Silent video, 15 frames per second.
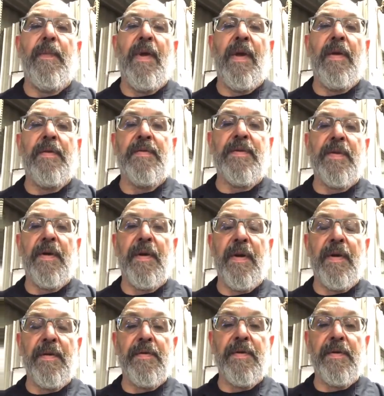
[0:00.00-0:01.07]
and
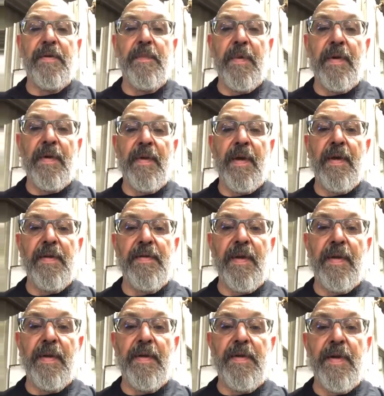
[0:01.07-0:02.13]
starting to put things
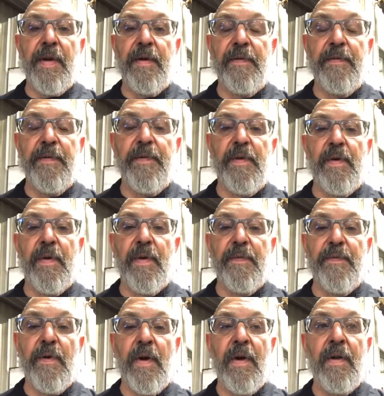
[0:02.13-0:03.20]
on the shelf for
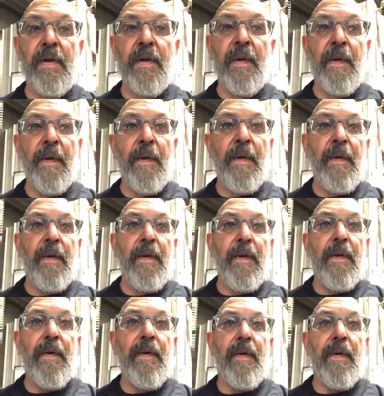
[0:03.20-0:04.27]
fall.
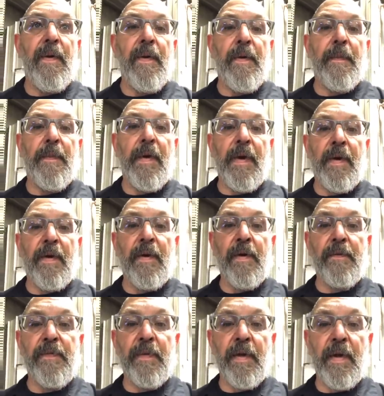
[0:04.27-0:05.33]
And
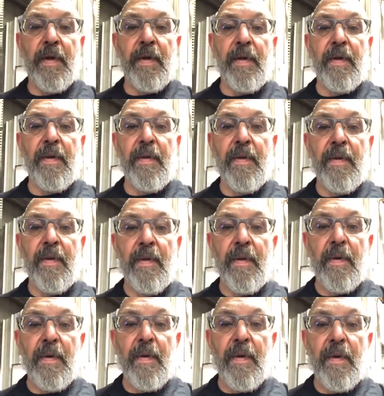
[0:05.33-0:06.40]
hopefully
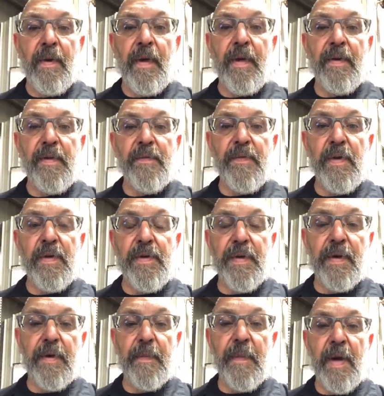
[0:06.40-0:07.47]
in the
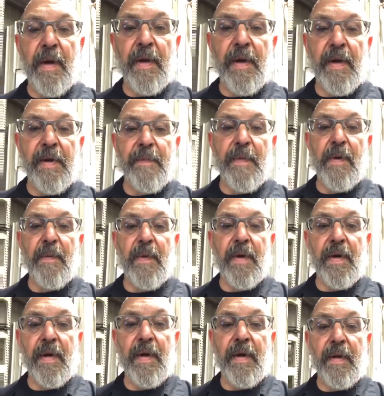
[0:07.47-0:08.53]
future. Mary and I have been
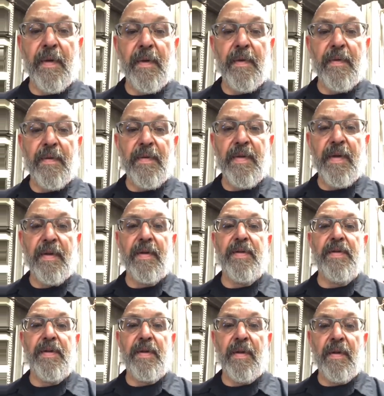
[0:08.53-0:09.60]
working
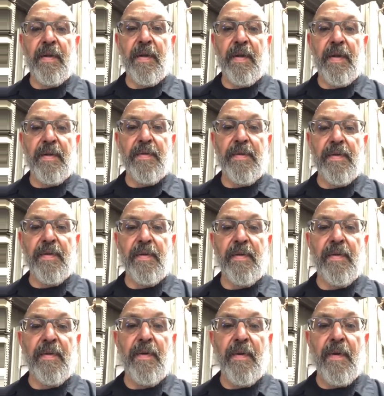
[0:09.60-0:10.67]
diligently
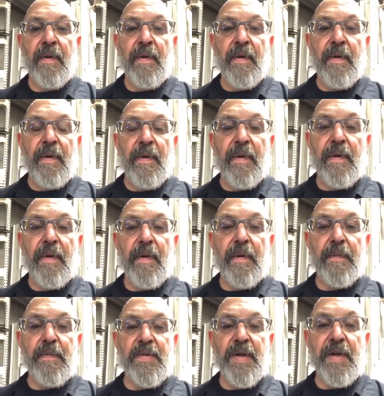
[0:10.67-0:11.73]
to
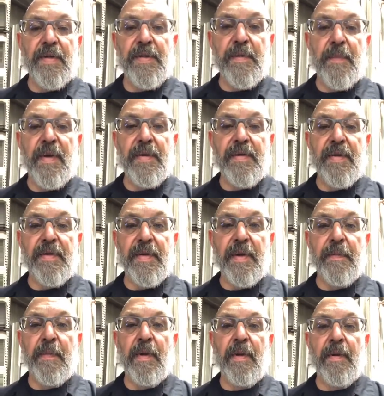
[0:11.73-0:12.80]
change the business
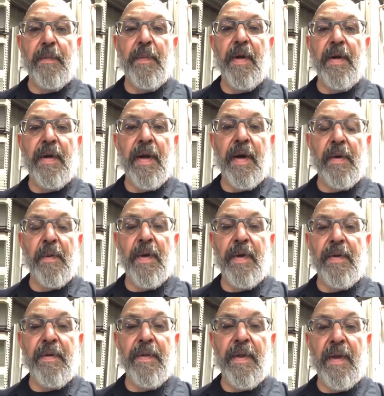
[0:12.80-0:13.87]
up a little bit, how we
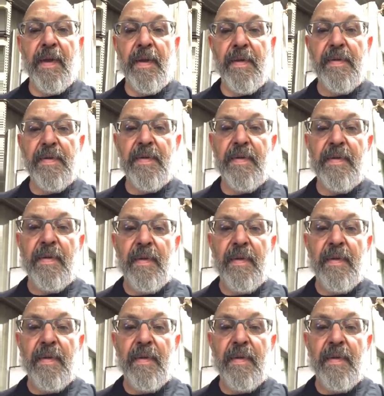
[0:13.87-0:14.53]
do things,